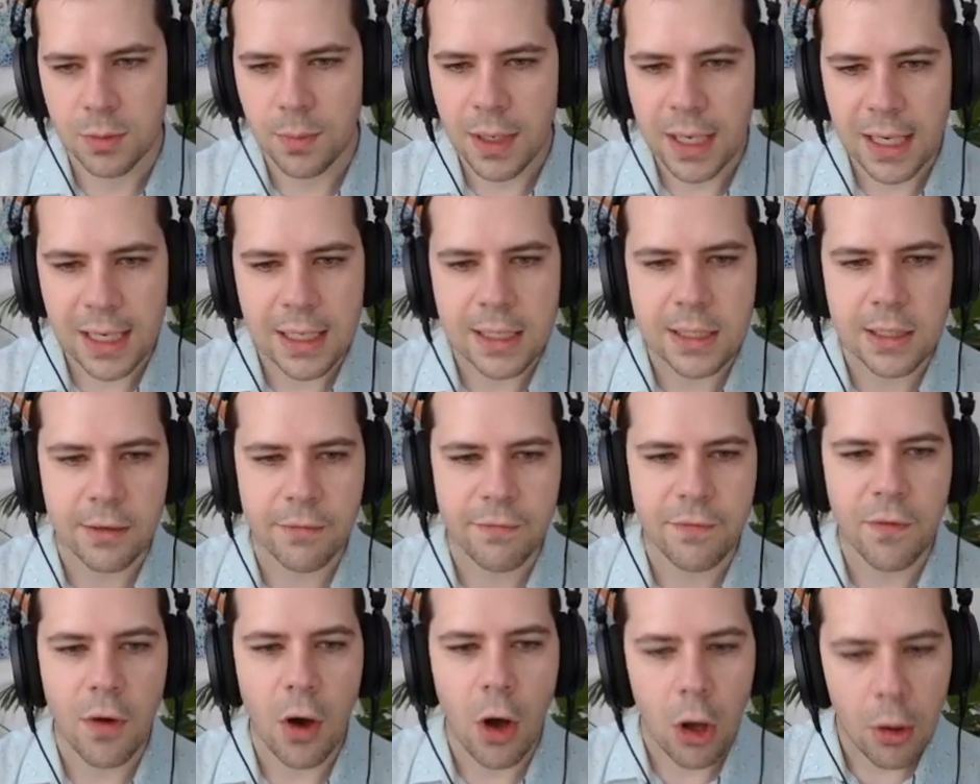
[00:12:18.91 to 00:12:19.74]
But it is a
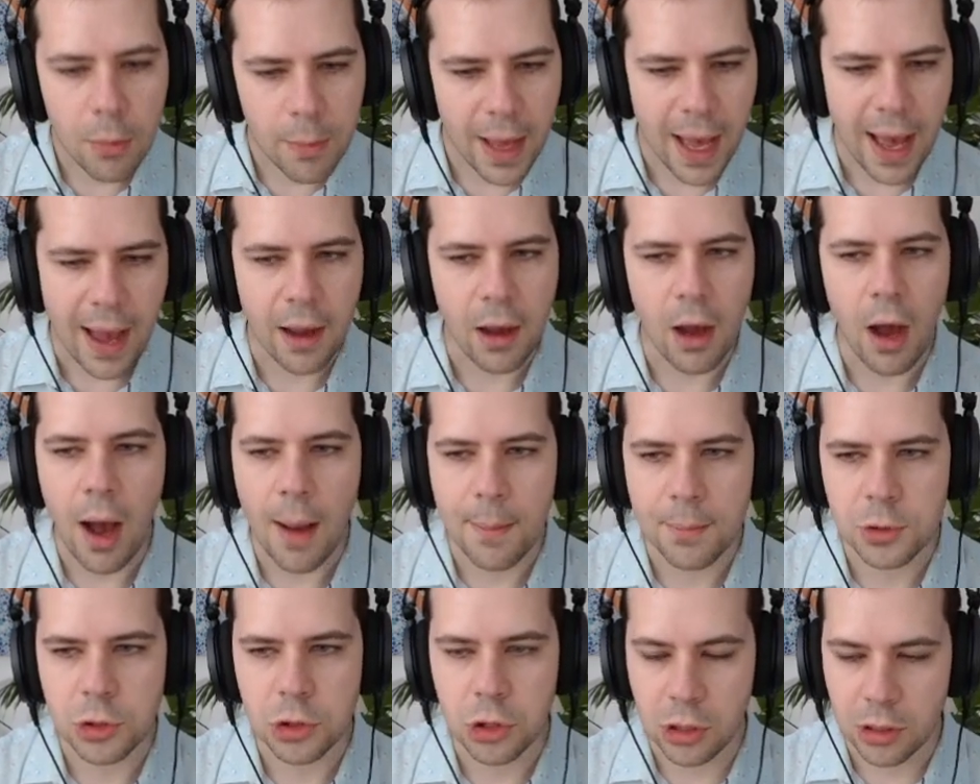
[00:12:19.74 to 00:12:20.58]
fallback
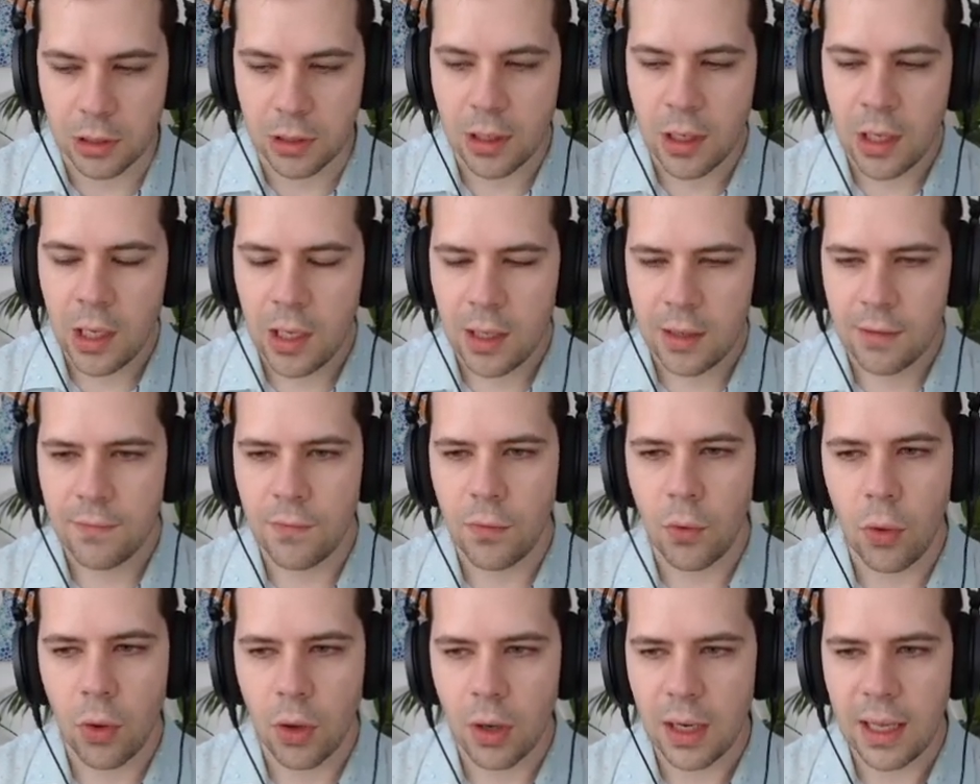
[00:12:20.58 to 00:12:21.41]
option
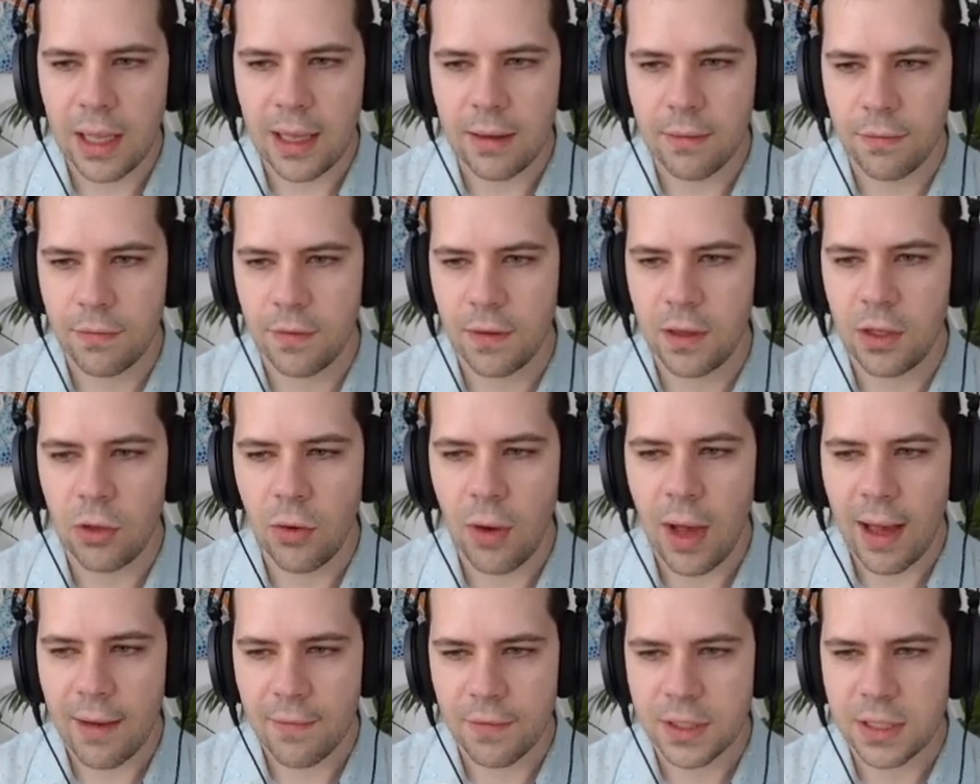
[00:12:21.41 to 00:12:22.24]
for if you
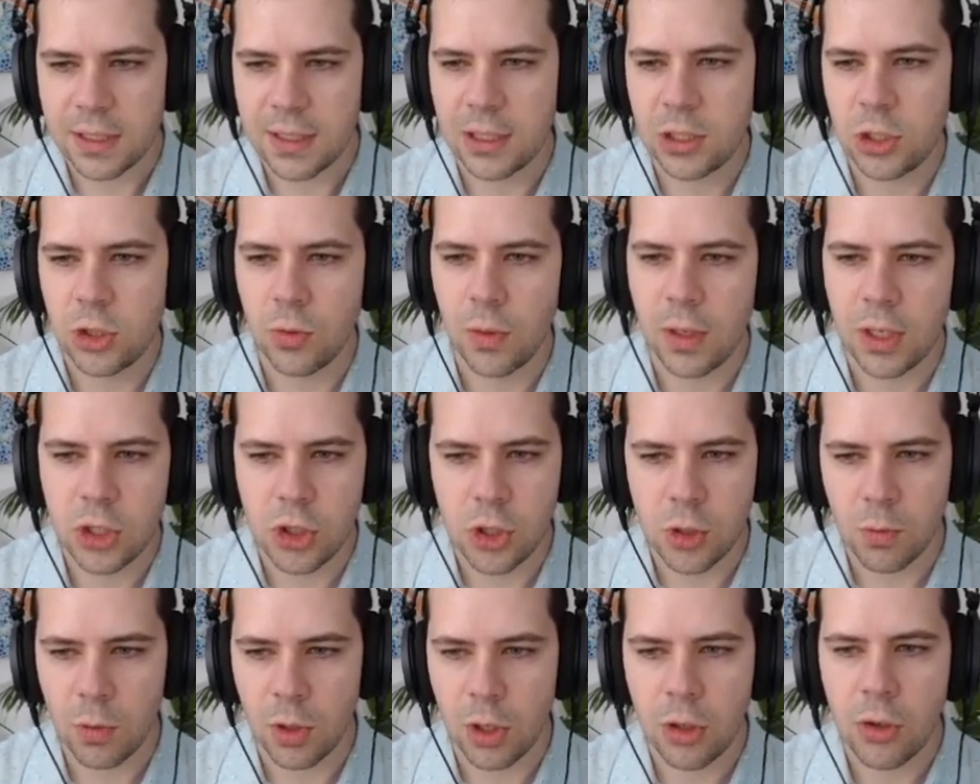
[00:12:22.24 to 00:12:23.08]
have a
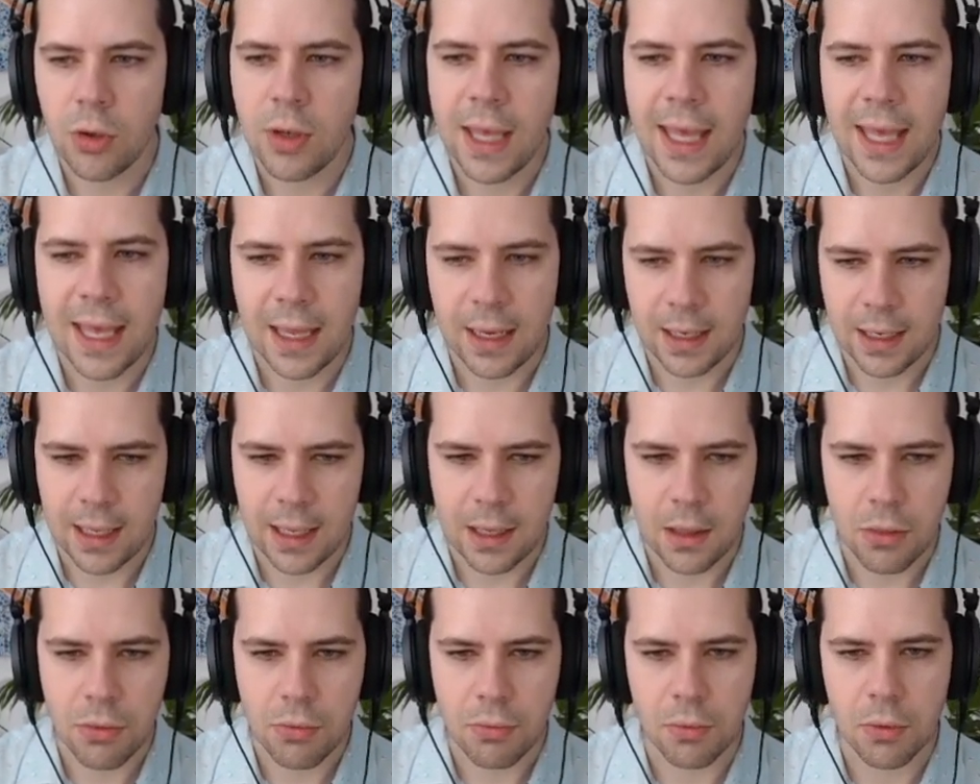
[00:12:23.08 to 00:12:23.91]
situation where you can't
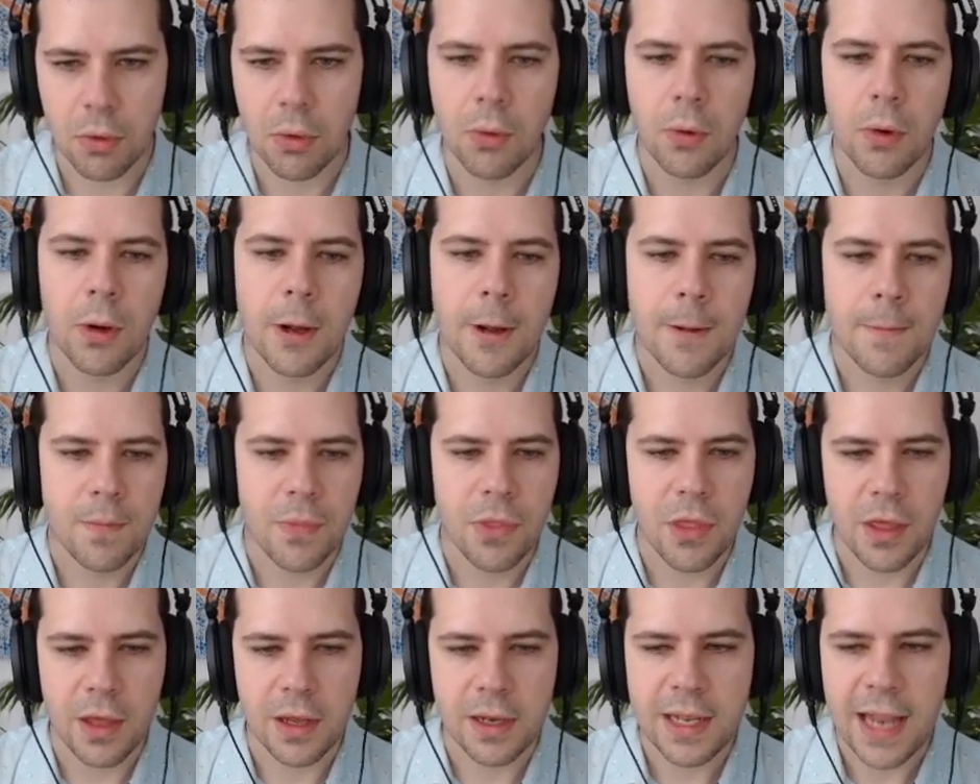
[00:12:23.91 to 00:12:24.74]
get through
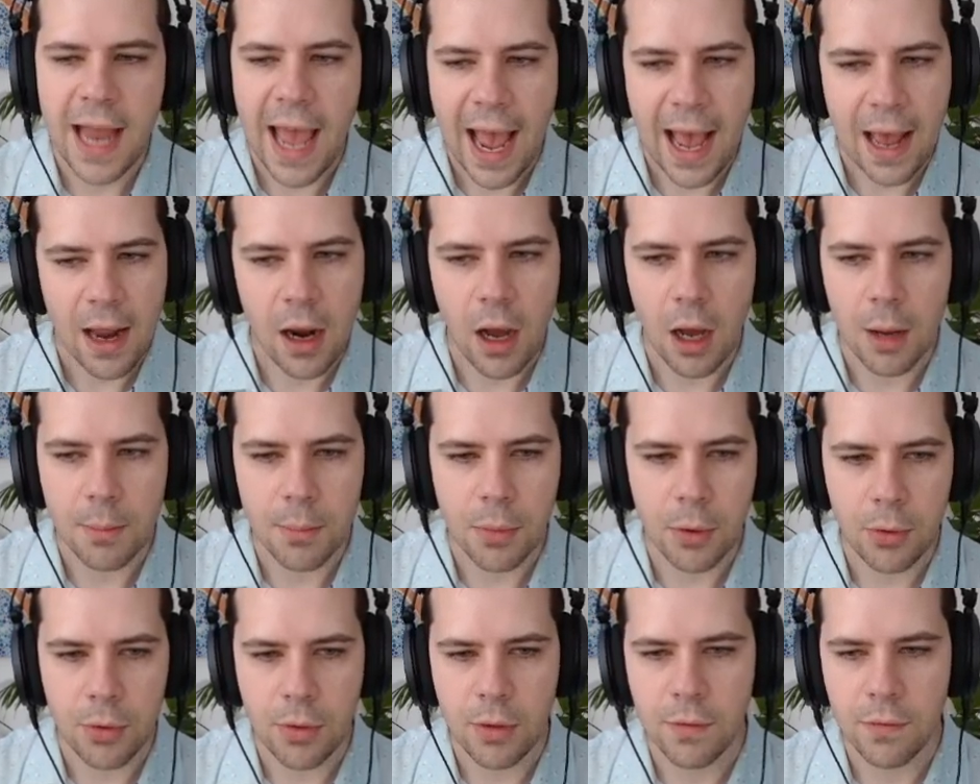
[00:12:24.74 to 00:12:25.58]
the NAT on
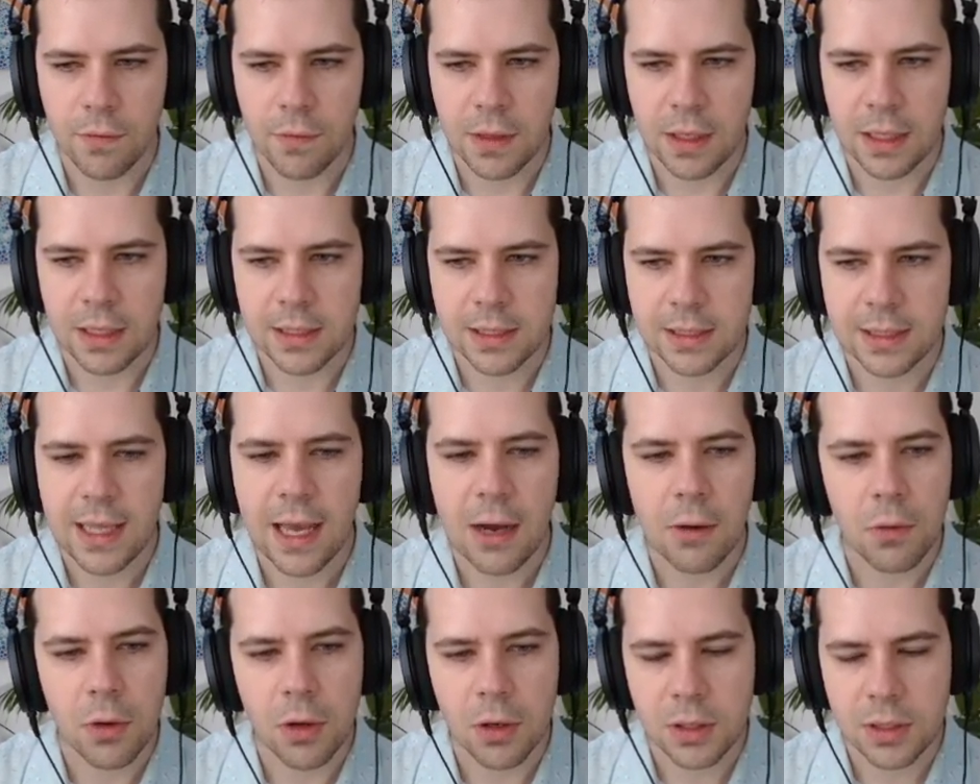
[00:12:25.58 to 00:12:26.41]
both of these
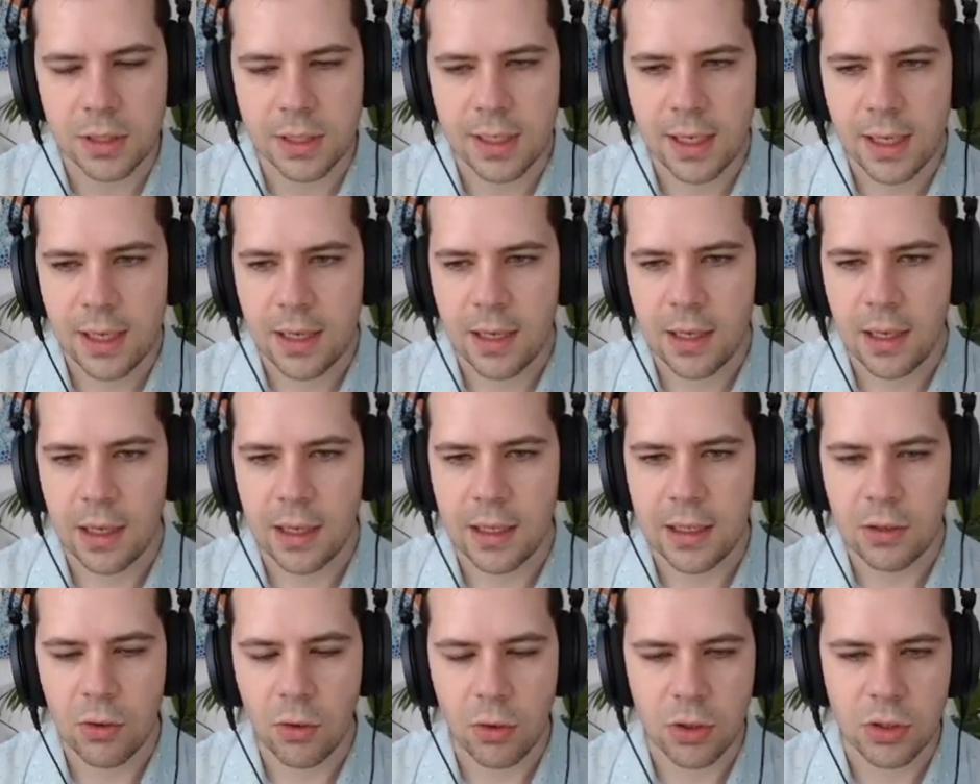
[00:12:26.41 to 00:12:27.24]
networks
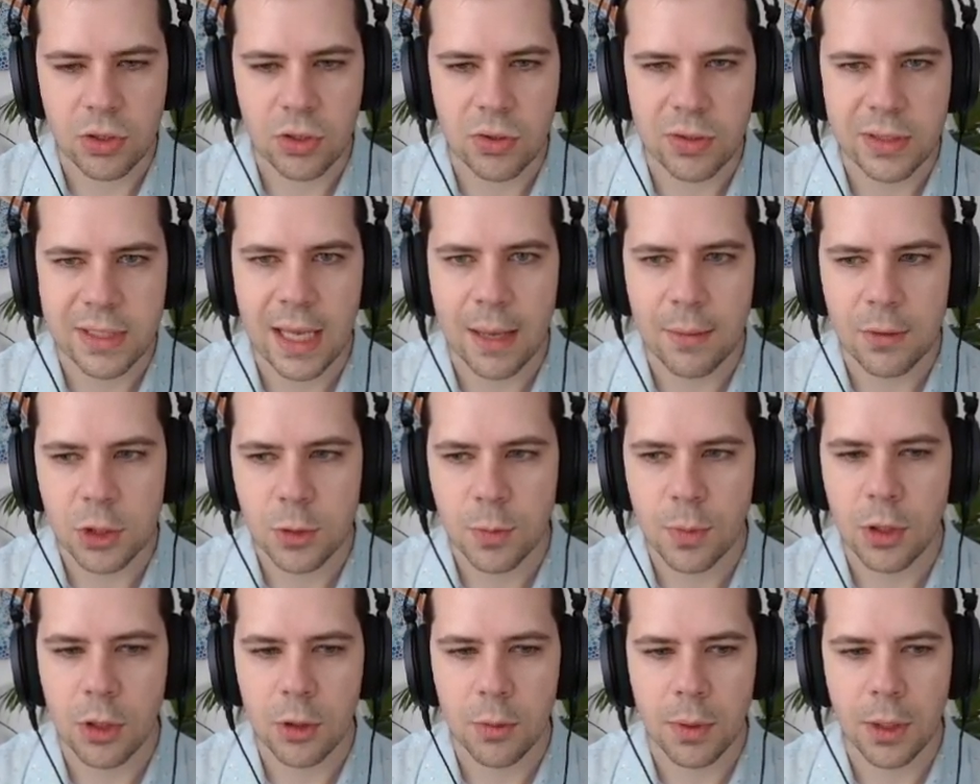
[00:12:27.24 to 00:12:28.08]
in order to
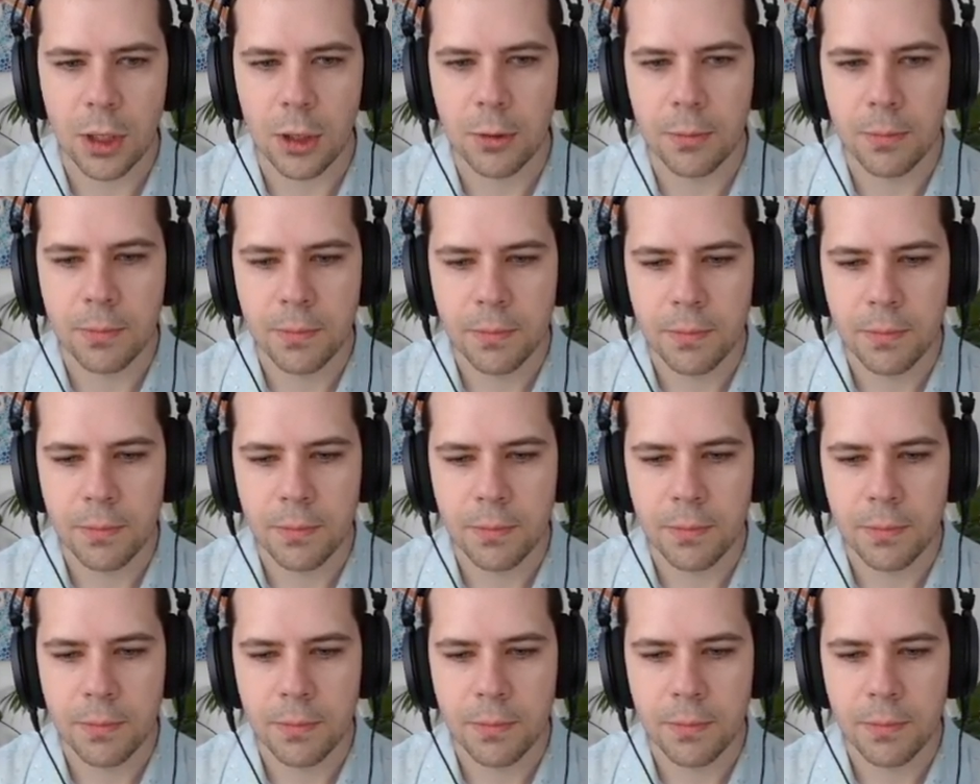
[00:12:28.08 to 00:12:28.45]
establish peer-to-peer.